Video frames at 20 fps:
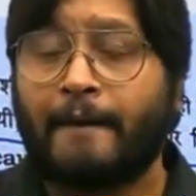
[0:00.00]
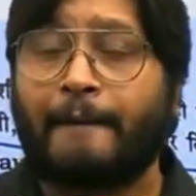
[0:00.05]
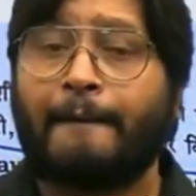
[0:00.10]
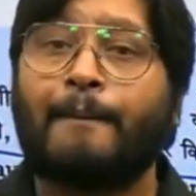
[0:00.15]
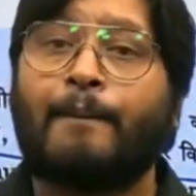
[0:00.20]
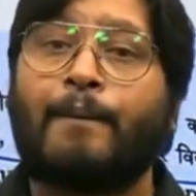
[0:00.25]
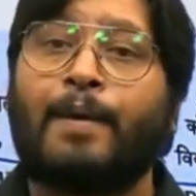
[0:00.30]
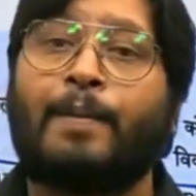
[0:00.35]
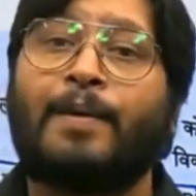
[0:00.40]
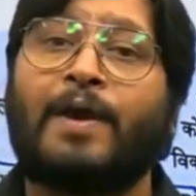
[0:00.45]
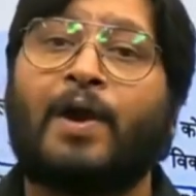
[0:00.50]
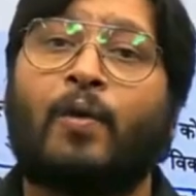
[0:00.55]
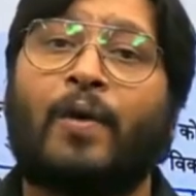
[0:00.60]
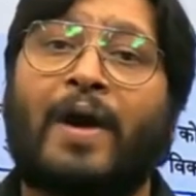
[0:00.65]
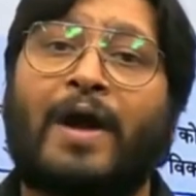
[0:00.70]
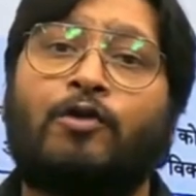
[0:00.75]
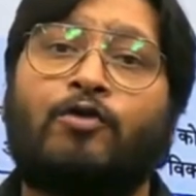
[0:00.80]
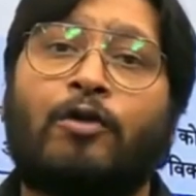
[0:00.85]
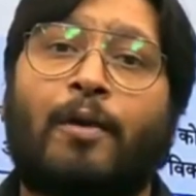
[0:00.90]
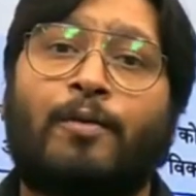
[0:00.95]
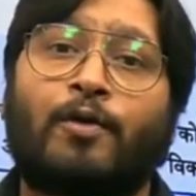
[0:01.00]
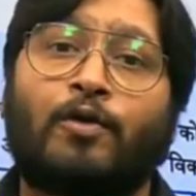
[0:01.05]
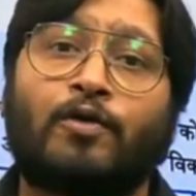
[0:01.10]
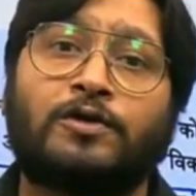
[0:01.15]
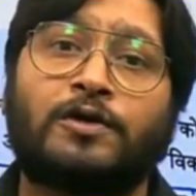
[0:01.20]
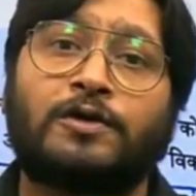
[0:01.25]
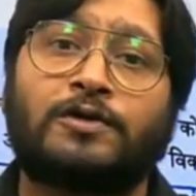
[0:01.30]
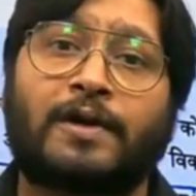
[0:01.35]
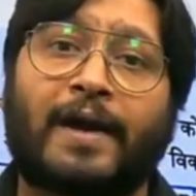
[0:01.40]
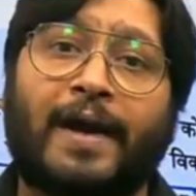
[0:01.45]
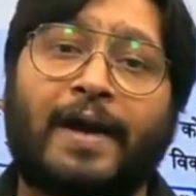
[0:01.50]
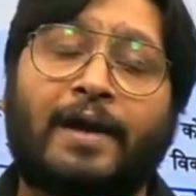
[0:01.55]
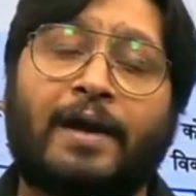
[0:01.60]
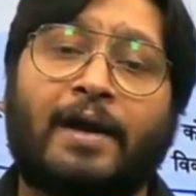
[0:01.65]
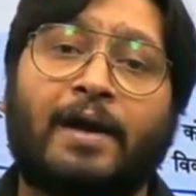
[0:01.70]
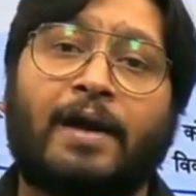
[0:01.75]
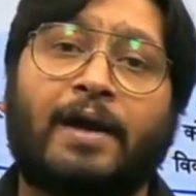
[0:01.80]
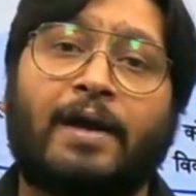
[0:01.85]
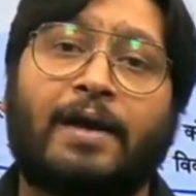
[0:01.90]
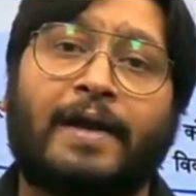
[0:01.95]
public value approaches,
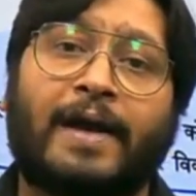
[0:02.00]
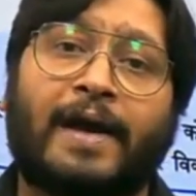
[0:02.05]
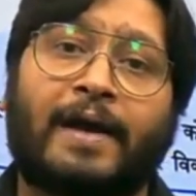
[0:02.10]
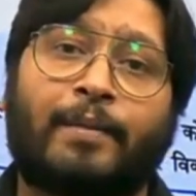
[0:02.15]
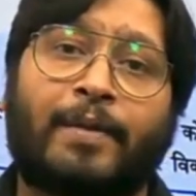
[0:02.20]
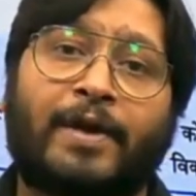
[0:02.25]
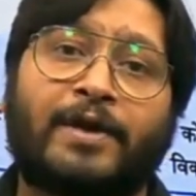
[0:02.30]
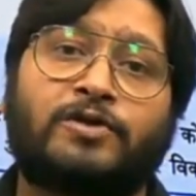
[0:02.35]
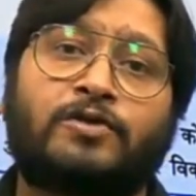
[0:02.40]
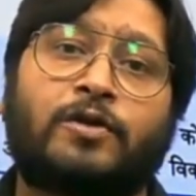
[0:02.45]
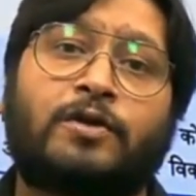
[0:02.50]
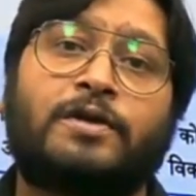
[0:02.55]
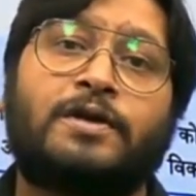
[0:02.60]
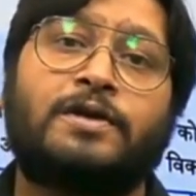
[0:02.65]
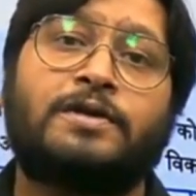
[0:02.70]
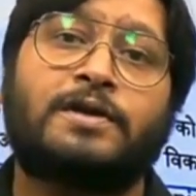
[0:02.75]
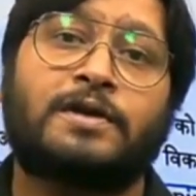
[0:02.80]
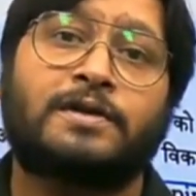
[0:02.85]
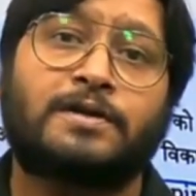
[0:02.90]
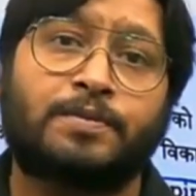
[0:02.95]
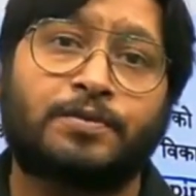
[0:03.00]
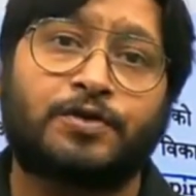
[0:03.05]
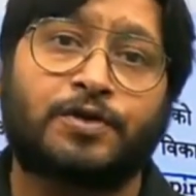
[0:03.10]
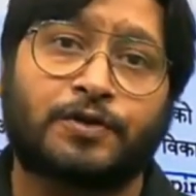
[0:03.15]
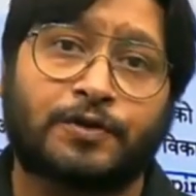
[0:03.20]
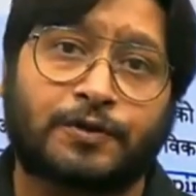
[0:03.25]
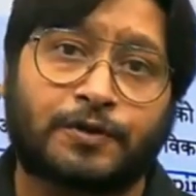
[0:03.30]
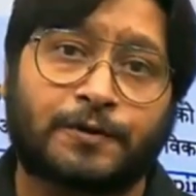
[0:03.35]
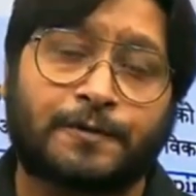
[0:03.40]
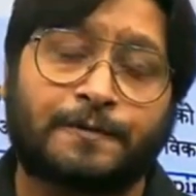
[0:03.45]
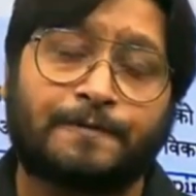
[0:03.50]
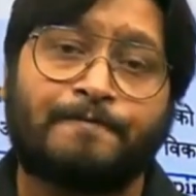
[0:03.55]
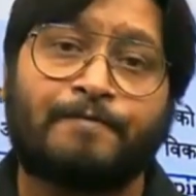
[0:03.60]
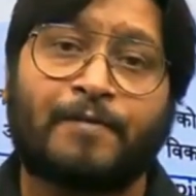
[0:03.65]
right? They are based on these assumptions